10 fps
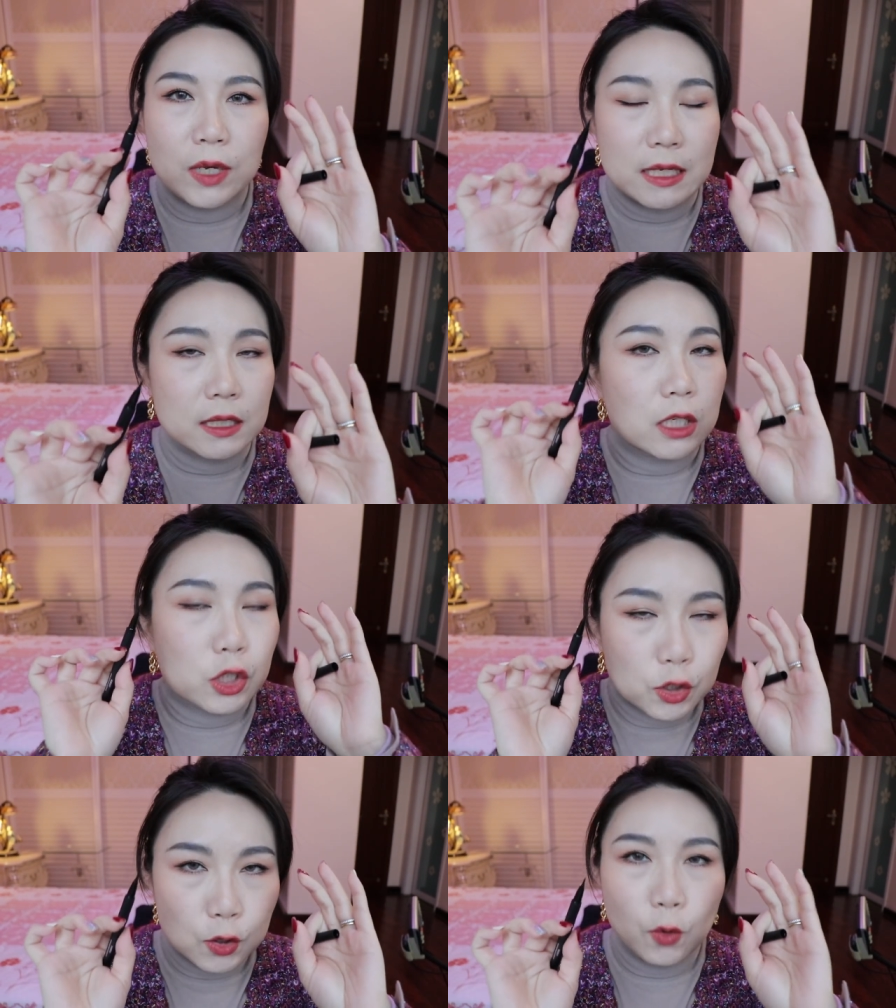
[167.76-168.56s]
easy,
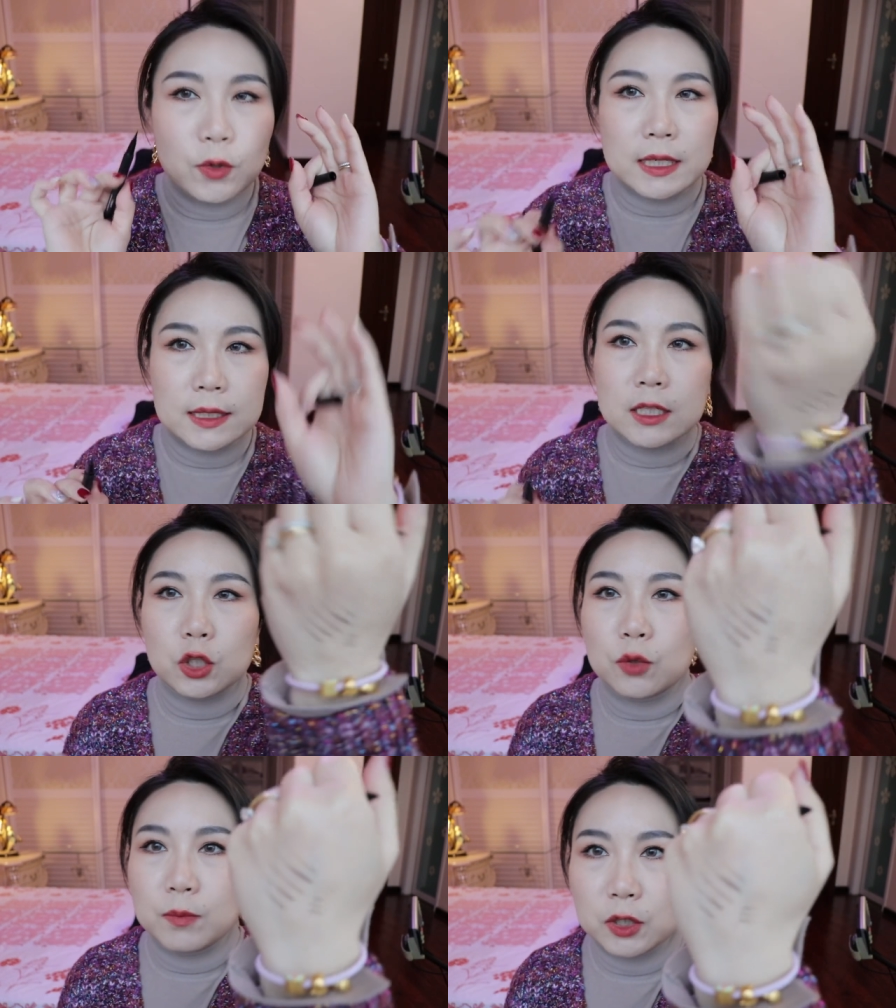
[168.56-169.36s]
so easy
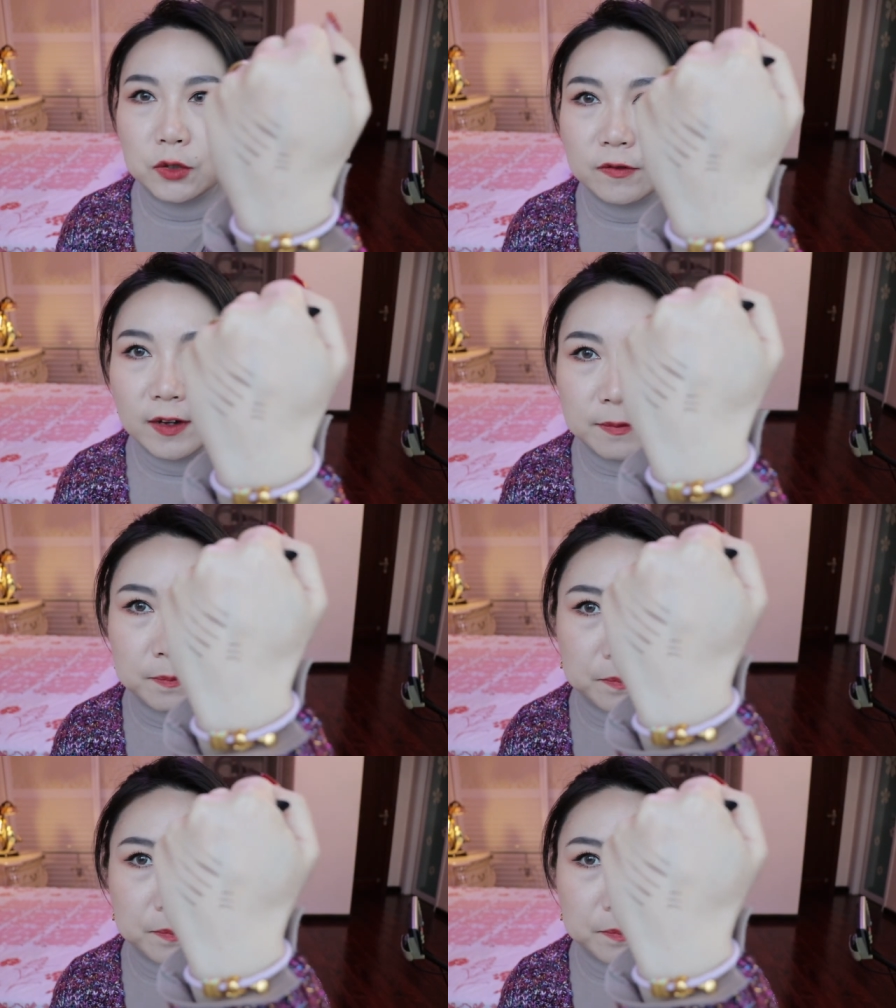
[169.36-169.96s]
to maneuver.